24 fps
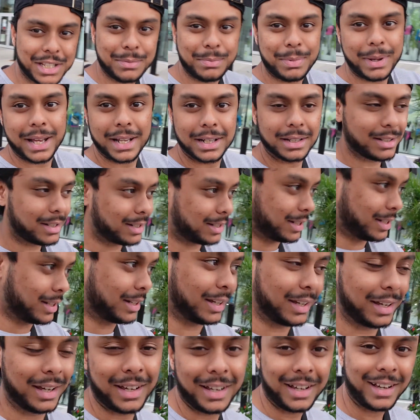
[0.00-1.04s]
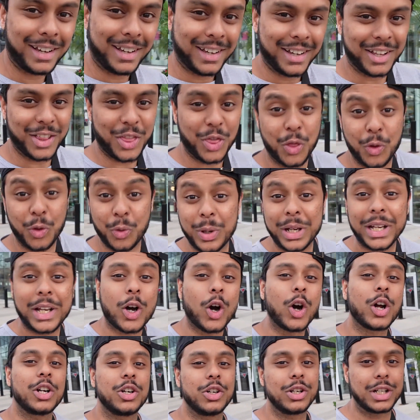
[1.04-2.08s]
spent
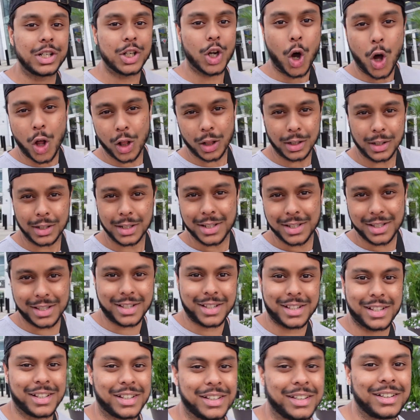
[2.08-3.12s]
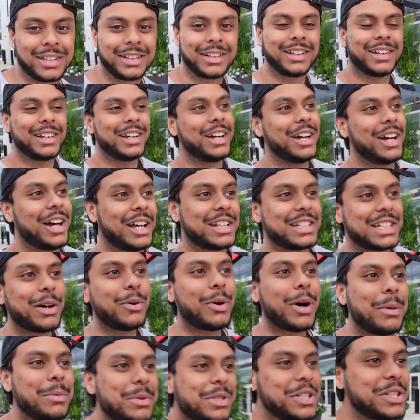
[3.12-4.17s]
$300.
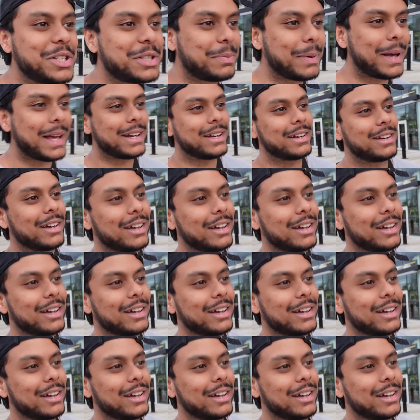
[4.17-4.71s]
Asaba, how much did you spend?